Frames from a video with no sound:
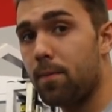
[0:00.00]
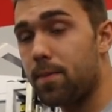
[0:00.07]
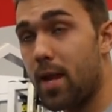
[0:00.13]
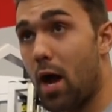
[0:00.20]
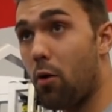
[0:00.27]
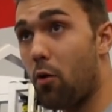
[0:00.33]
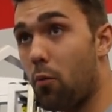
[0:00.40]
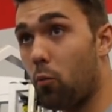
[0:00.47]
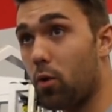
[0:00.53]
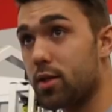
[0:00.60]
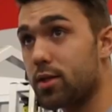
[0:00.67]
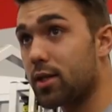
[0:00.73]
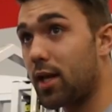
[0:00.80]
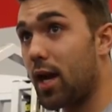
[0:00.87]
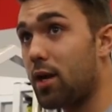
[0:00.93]
Now,
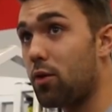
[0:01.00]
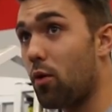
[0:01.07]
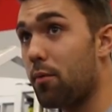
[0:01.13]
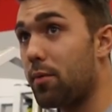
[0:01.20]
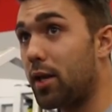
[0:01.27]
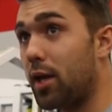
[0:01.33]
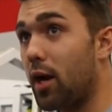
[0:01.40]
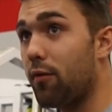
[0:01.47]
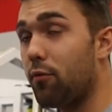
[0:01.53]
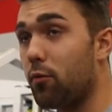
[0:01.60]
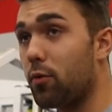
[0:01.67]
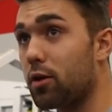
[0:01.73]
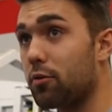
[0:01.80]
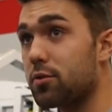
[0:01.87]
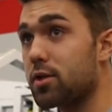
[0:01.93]
once again, you wanna be careful
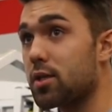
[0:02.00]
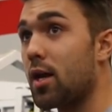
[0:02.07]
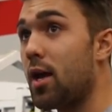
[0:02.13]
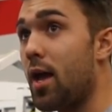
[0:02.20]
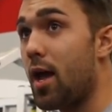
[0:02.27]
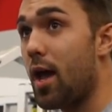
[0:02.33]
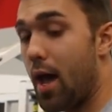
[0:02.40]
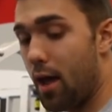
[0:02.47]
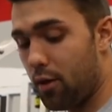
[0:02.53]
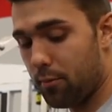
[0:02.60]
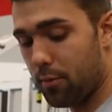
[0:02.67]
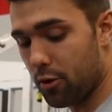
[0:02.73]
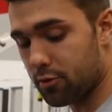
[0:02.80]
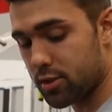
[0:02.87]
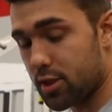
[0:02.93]
with those
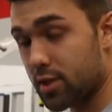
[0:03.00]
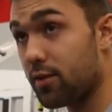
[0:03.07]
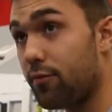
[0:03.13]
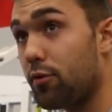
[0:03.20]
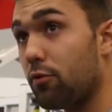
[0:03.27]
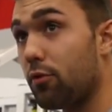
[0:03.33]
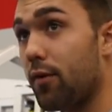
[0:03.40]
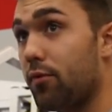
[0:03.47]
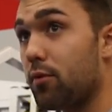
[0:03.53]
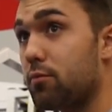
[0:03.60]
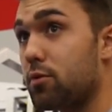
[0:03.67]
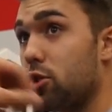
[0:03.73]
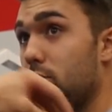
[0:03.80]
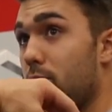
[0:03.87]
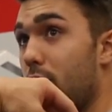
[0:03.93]
elbows, because if you lift
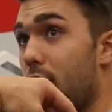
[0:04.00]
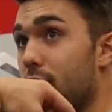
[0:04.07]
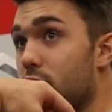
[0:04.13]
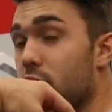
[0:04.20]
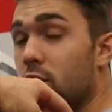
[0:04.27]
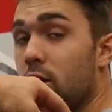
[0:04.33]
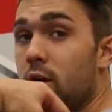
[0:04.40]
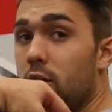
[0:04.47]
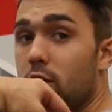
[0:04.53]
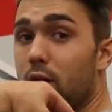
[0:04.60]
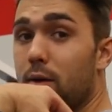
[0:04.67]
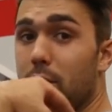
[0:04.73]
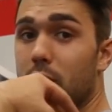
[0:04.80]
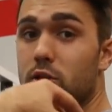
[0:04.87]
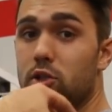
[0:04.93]
them too much, you're
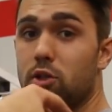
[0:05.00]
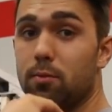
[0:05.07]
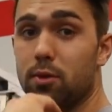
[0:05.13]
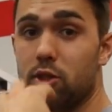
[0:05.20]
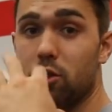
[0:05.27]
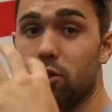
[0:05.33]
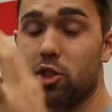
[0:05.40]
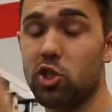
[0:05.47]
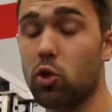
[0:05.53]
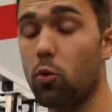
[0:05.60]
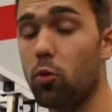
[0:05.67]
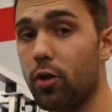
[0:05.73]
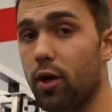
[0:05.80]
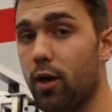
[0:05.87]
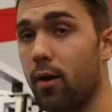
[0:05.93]
gonna bring in too much of the
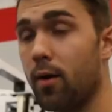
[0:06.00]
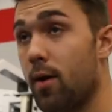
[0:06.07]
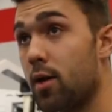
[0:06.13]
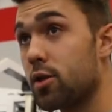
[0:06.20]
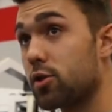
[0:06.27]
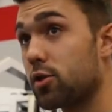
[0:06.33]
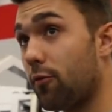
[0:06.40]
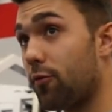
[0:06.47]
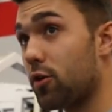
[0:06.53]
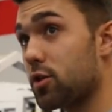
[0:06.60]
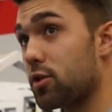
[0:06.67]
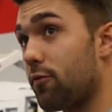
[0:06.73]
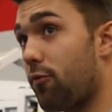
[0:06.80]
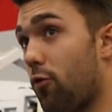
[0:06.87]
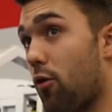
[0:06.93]
shoulder. So
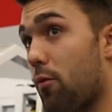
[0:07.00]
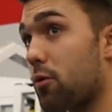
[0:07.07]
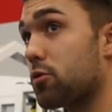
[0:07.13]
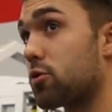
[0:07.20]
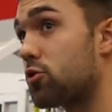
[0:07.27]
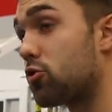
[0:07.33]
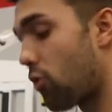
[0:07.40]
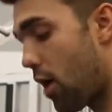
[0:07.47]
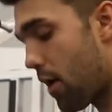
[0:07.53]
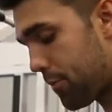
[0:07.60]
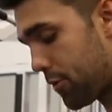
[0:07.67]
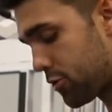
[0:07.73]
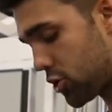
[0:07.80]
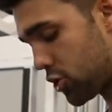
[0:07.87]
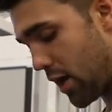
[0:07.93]
first and foremost,
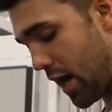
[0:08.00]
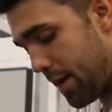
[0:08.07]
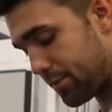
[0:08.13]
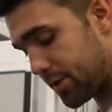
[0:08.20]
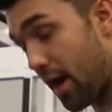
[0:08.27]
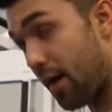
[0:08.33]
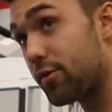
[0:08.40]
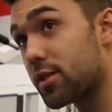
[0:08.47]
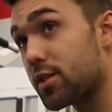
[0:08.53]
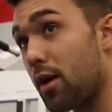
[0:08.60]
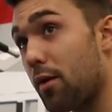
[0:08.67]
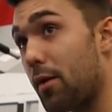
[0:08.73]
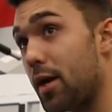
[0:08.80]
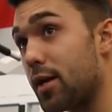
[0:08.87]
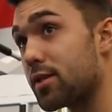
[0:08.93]
drop those traps, have this
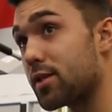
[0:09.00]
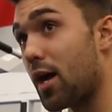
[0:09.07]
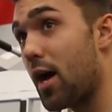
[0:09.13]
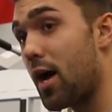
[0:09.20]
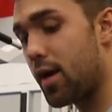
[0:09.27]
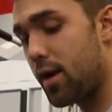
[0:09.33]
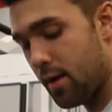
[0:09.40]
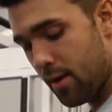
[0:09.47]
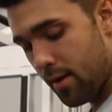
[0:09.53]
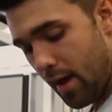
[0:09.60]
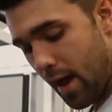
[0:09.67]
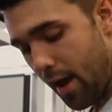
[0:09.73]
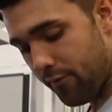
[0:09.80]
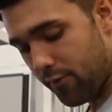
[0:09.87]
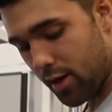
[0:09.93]
down by its side,
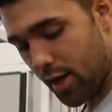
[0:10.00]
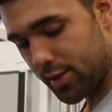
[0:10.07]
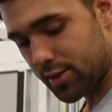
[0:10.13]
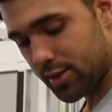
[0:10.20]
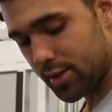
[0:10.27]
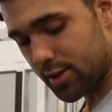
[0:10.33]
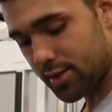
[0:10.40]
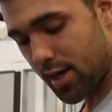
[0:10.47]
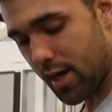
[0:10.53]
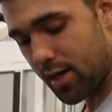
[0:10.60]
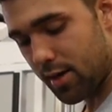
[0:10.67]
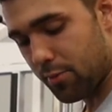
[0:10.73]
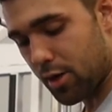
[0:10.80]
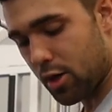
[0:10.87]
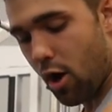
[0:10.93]
have it nice and
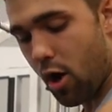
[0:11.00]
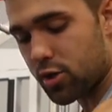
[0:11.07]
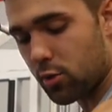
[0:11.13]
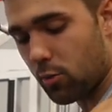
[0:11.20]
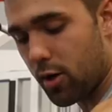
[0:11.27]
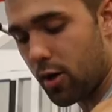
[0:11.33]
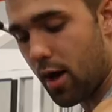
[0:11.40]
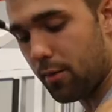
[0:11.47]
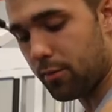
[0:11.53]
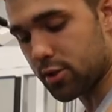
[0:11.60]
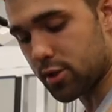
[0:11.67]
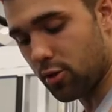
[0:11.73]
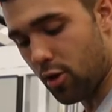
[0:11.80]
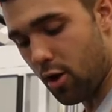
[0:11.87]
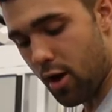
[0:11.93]
extended, but not to where your
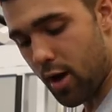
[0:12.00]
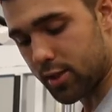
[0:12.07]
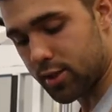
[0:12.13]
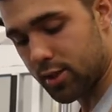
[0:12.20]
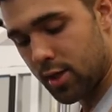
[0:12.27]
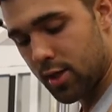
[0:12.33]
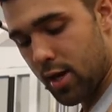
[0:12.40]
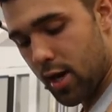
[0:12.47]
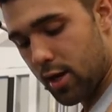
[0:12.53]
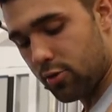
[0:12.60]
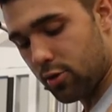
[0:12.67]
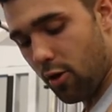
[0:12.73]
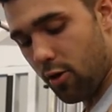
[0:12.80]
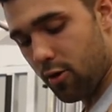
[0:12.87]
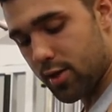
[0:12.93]
elbow's locked, and
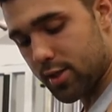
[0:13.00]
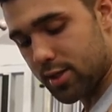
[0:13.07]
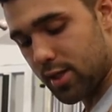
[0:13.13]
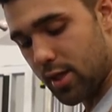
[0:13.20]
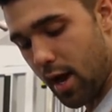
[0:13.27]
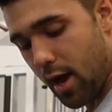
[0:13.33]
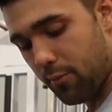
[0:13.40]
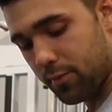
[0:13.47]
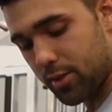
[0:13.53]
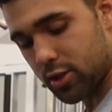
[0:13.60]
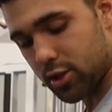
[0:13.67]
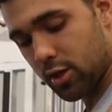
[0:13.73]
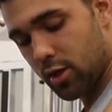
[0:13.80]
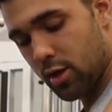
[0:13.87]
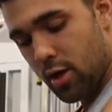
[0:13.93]
you can already see how
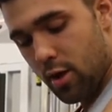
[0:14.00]
much